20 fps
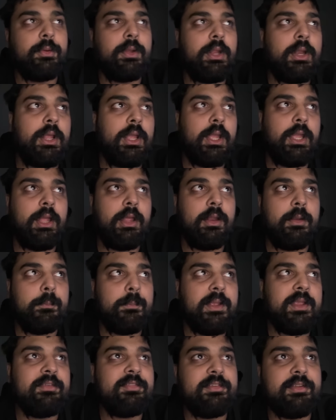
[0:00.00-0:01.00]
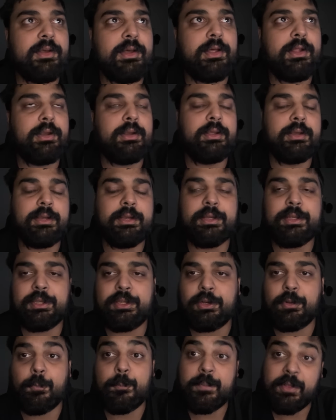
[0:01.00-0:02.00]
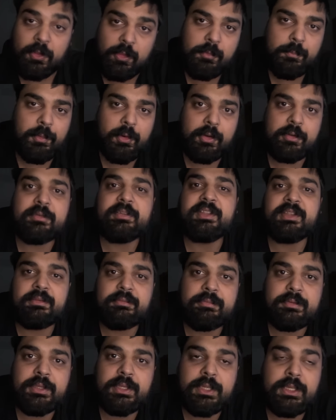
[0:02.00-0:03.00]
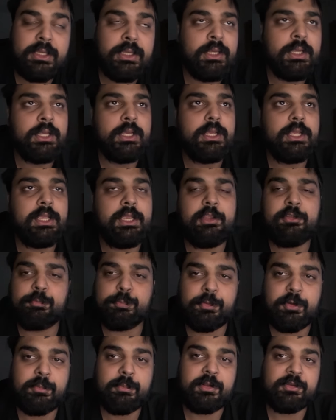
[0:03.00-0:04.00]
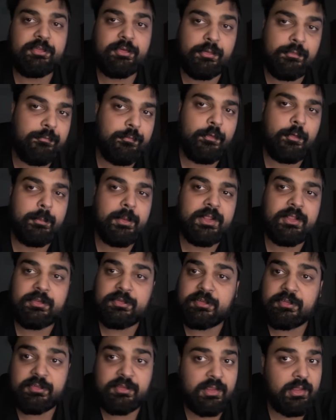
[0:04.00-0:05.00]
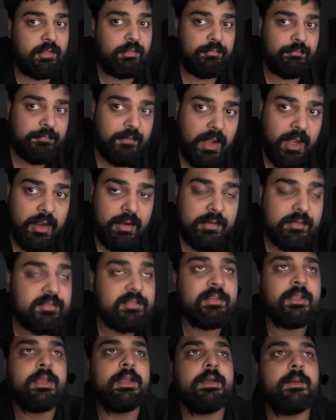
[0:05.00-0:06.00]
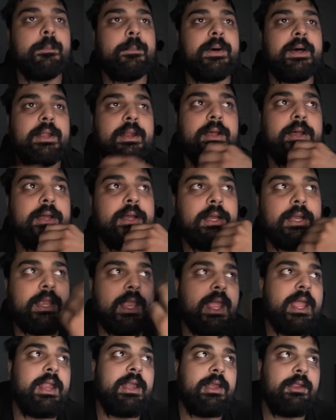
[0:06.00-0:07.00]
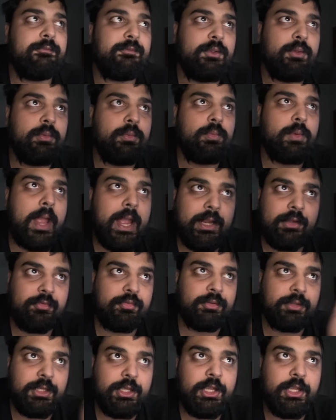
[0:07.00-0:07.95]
it, and based on, uh, you know, Milk Bar TV He's pretty much confirming this is Keith Fox. But uh, again, if you actually